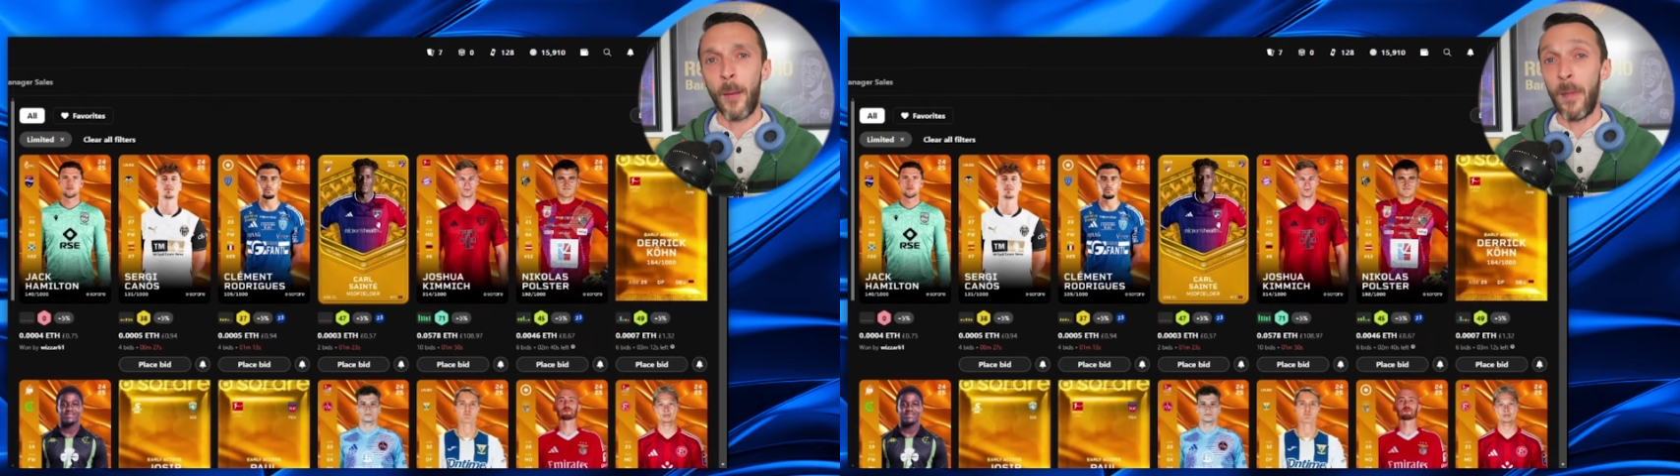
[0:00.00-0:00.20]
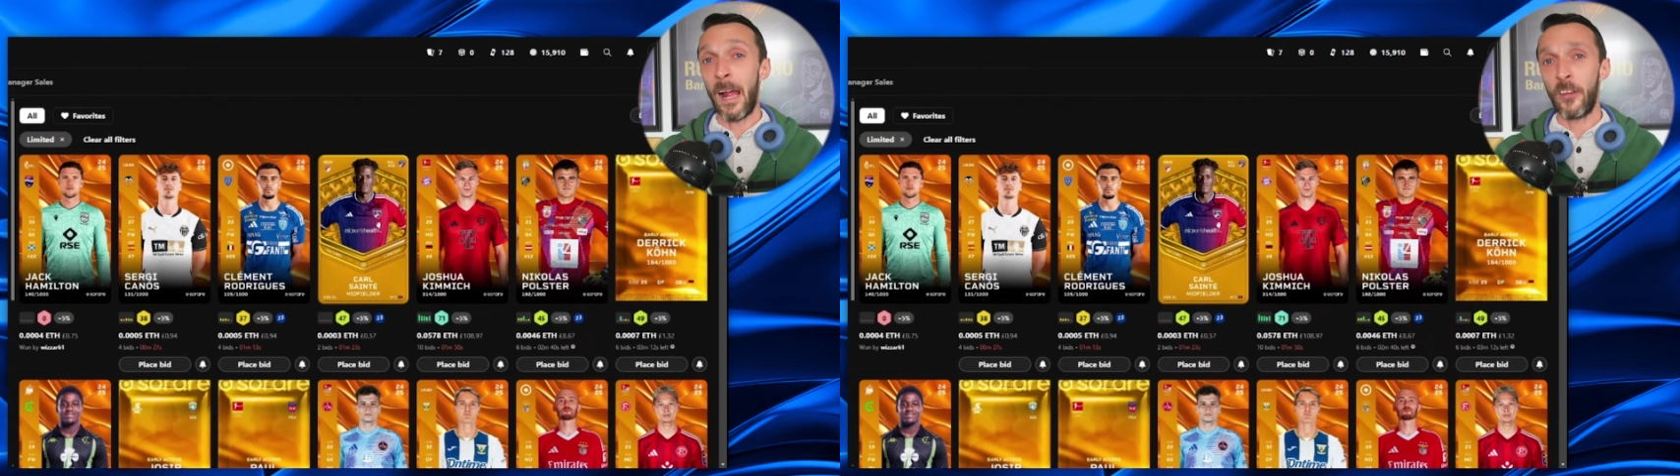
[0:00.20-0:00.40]

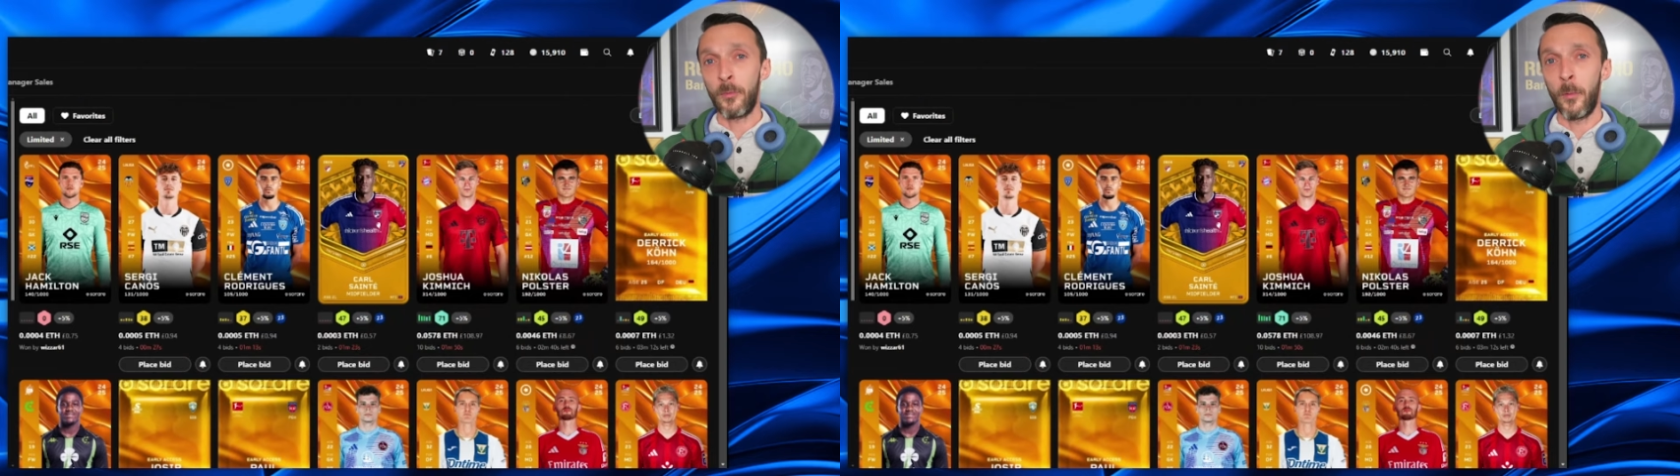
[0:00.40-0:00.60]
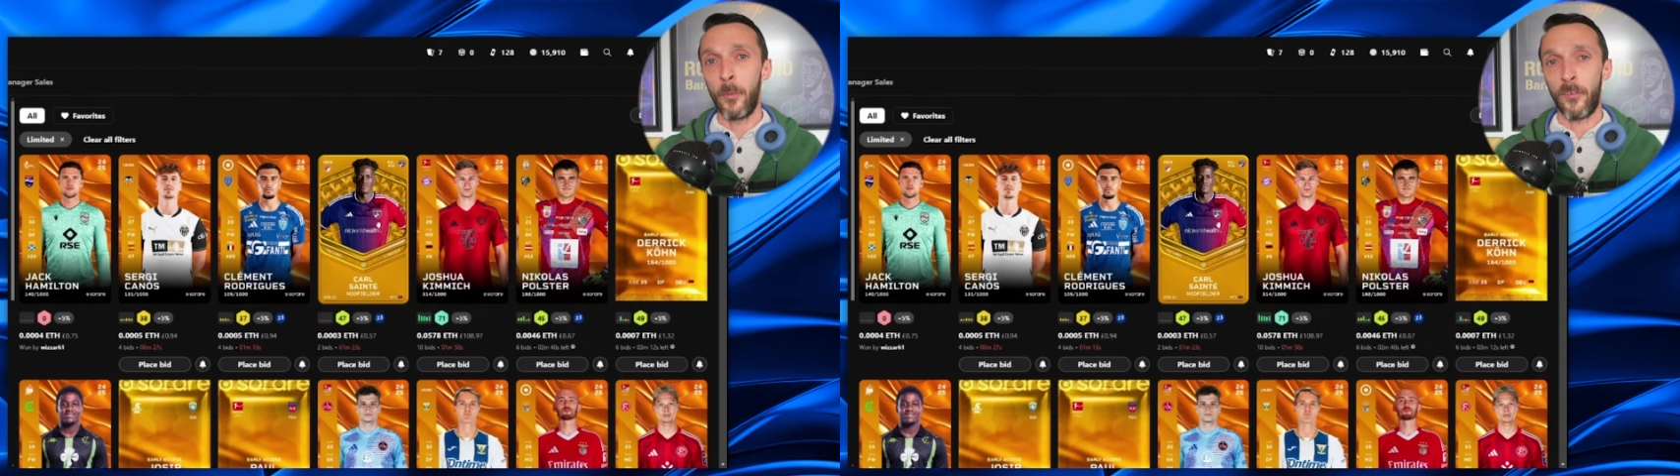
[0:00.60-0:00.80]

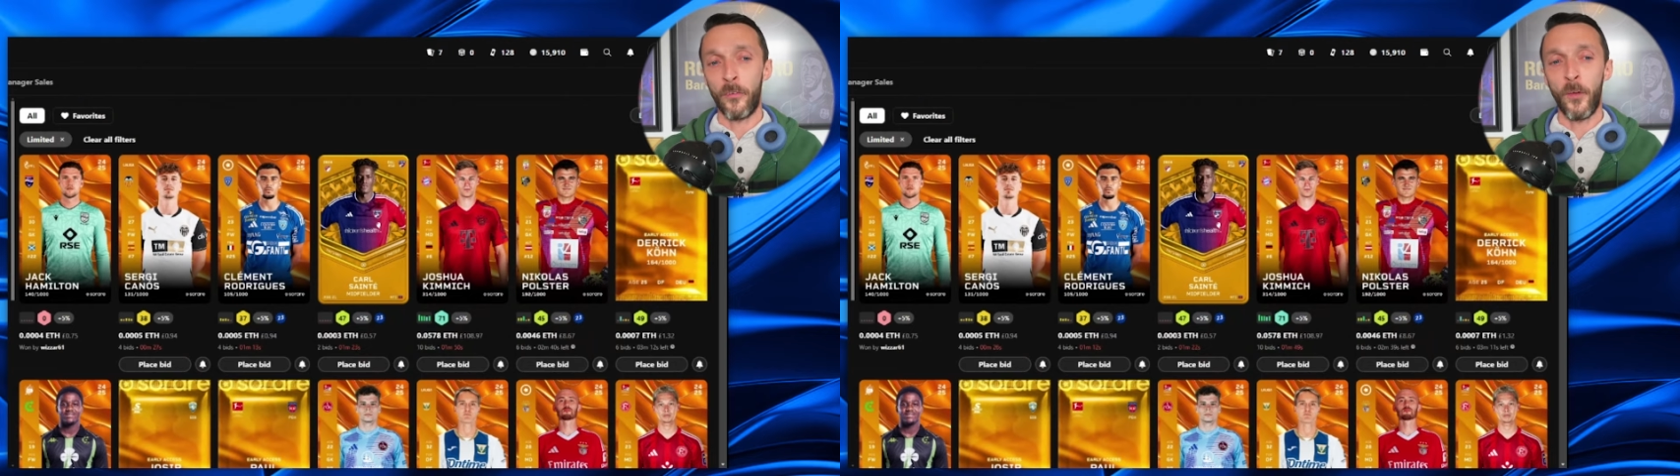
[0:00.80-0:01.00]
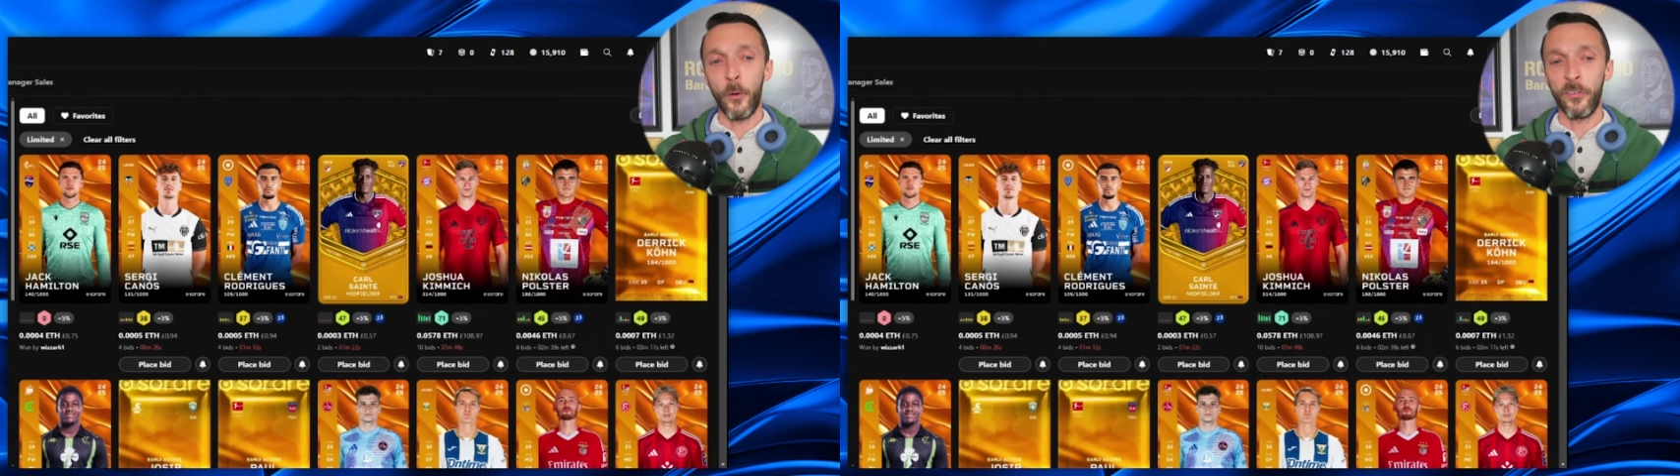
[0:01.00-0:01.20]
maximum of
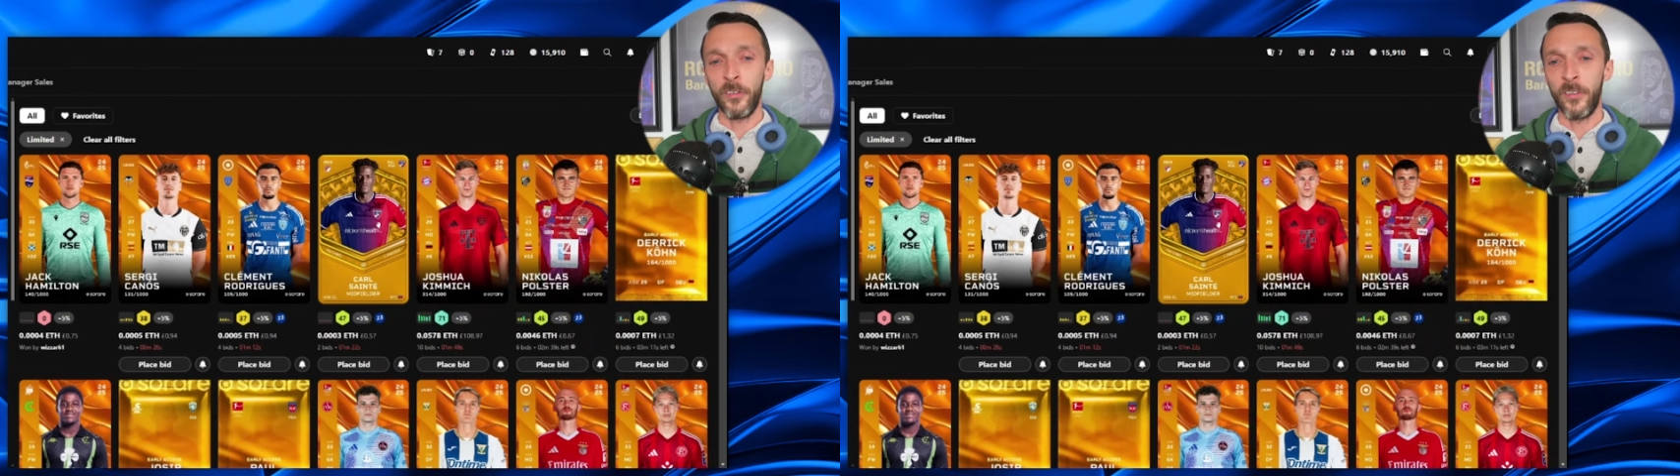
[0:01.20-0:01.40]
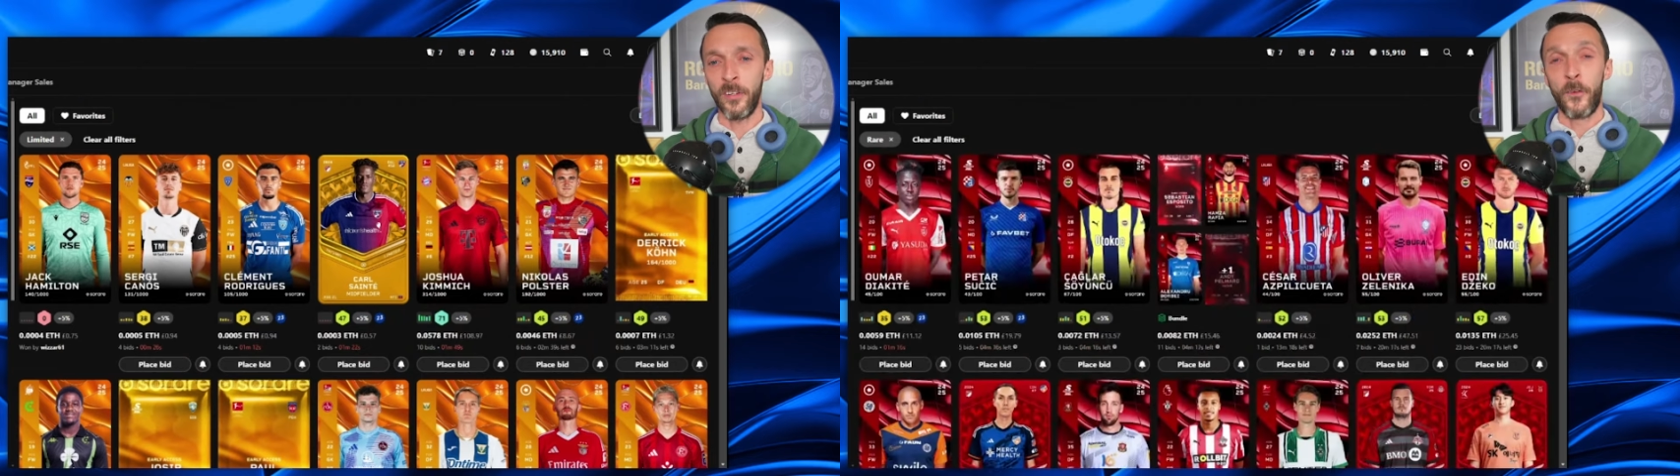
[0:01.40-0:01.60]
1,000.